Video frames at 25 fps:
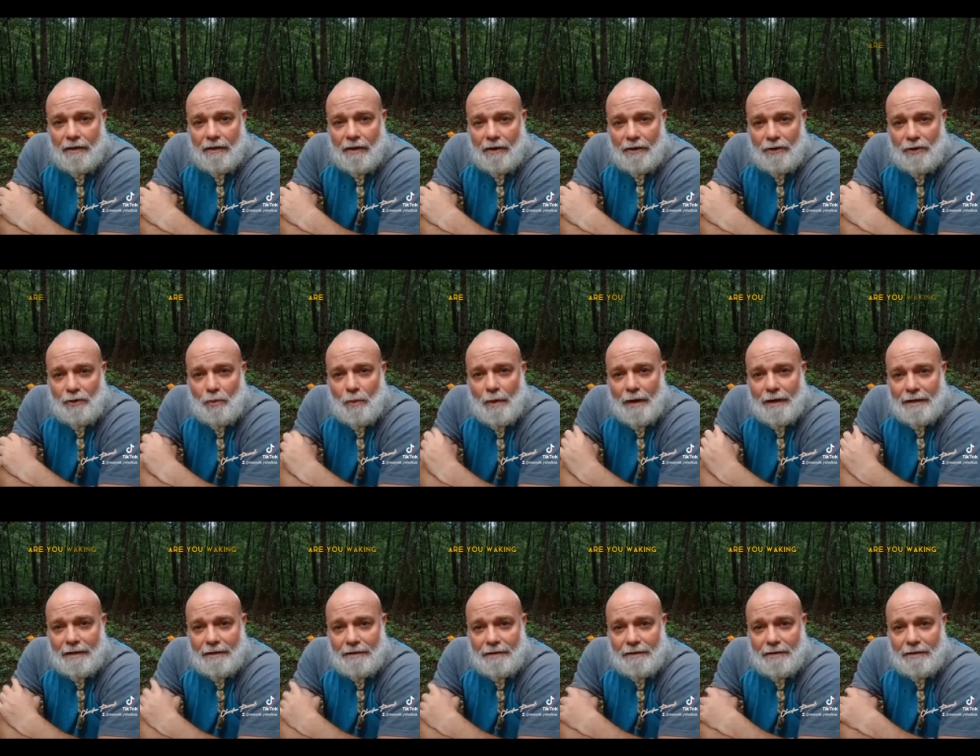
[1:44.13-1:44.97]
Are you
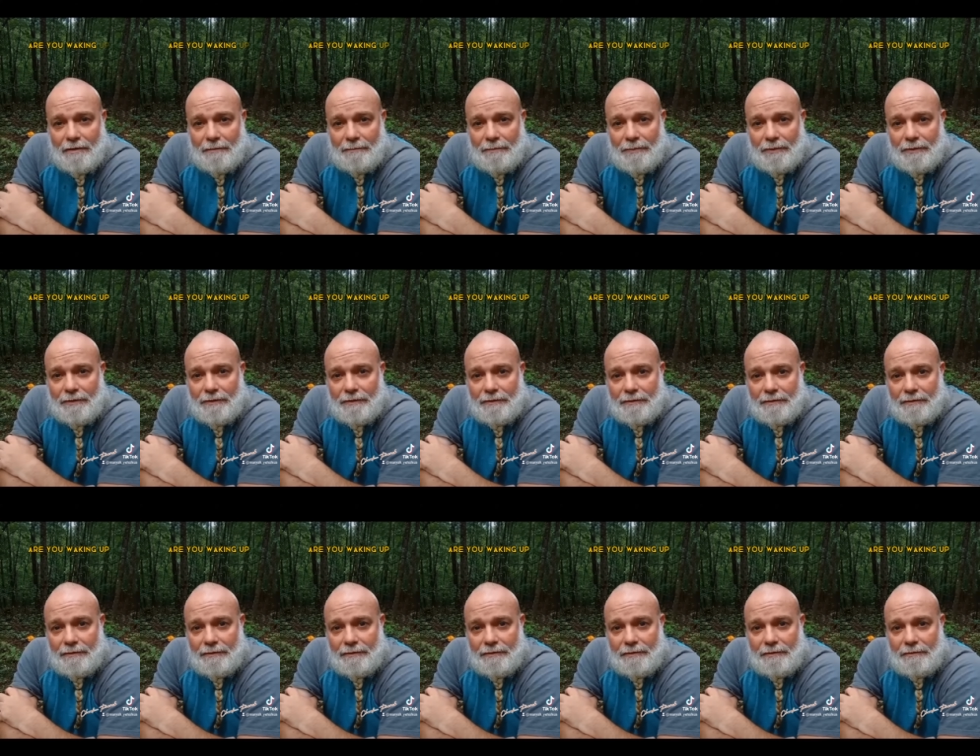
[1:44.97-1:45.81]
waking up
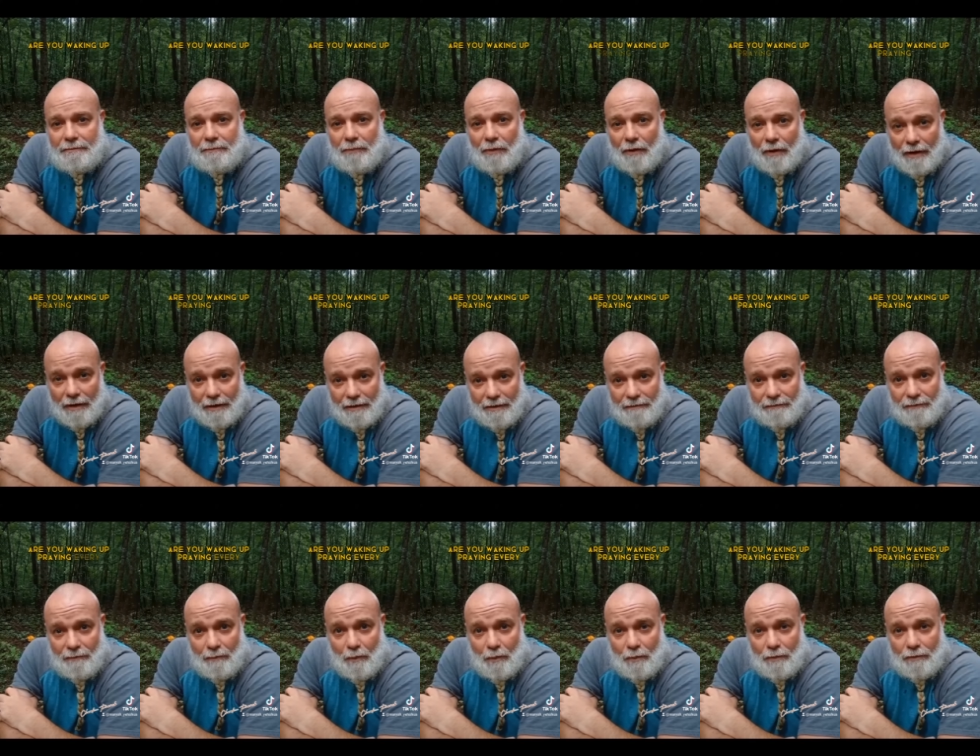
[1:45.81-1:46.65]
praying
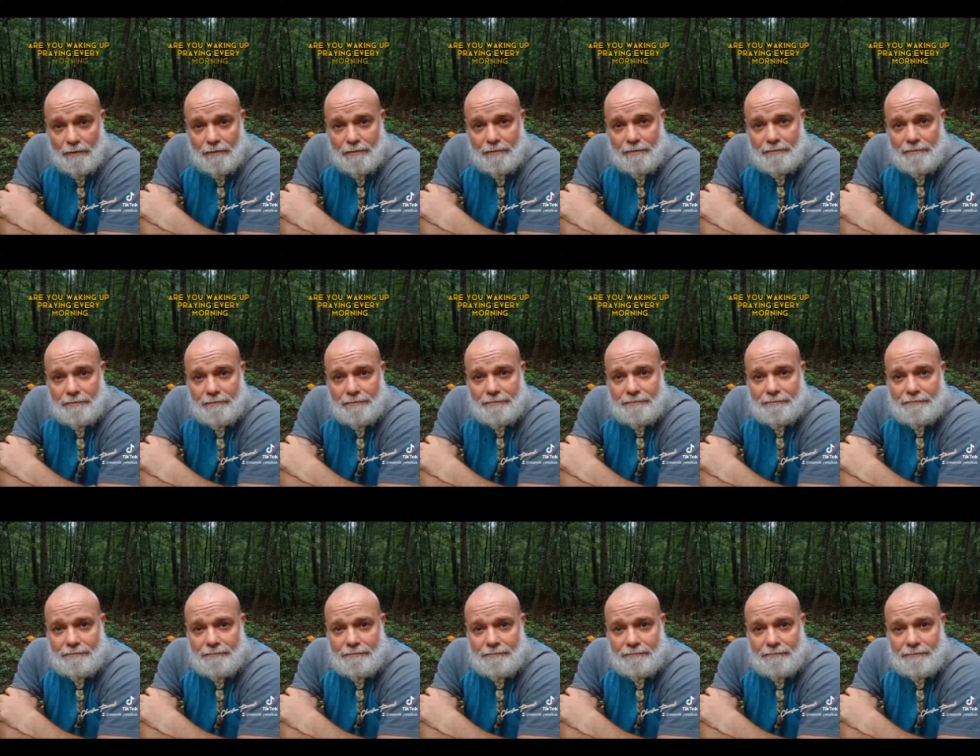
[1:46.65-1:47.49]
every morning
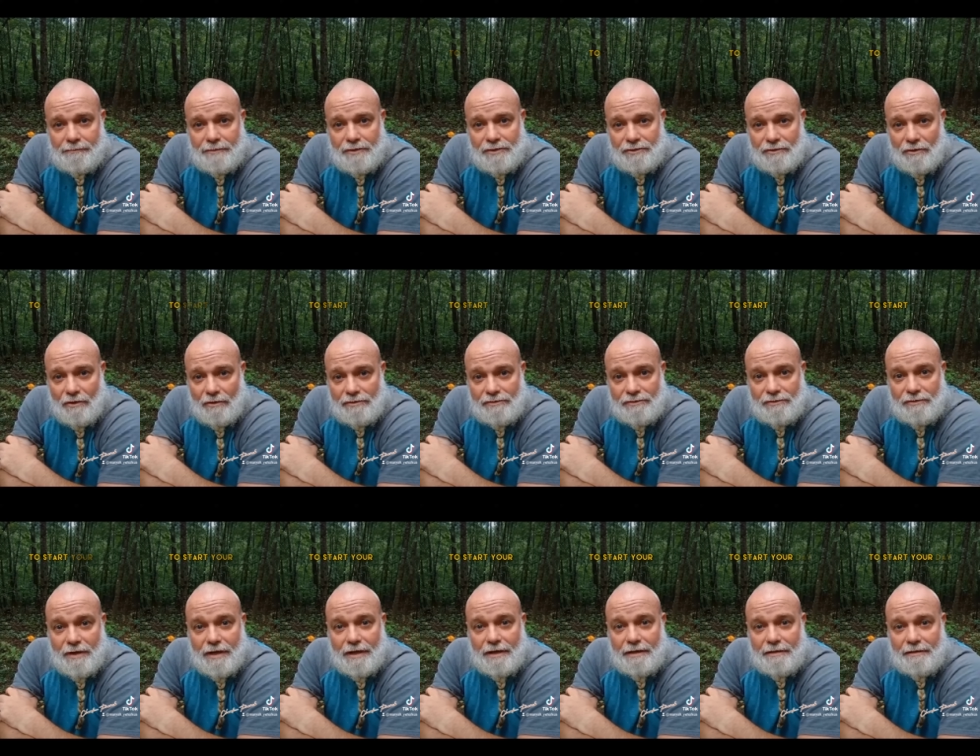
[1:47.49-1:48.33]
to start your
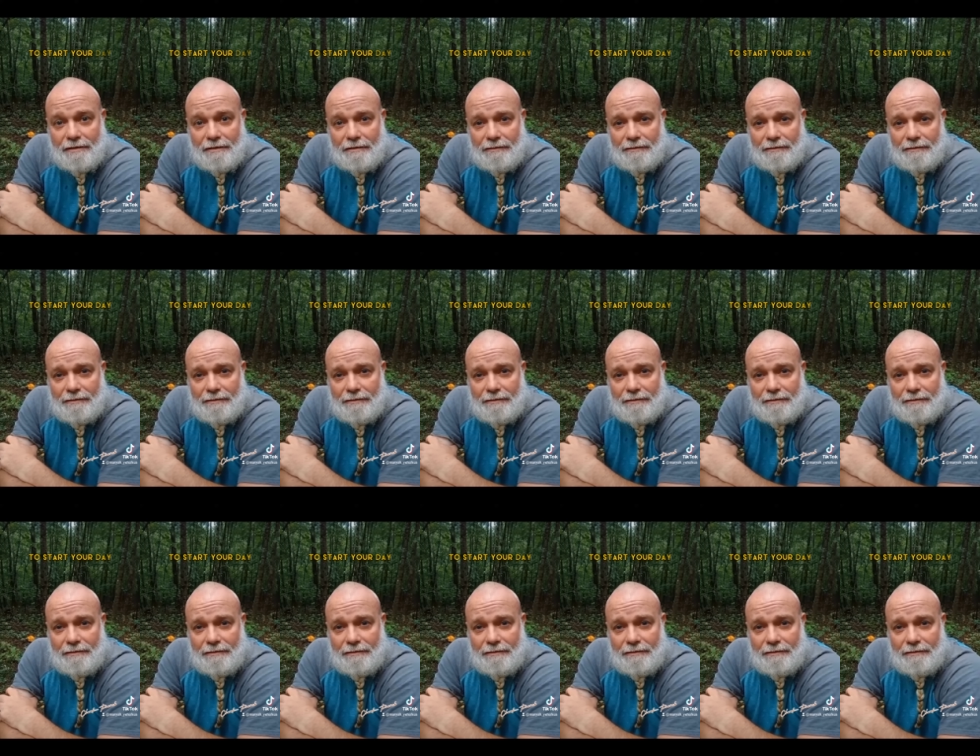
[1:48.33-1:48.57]
day?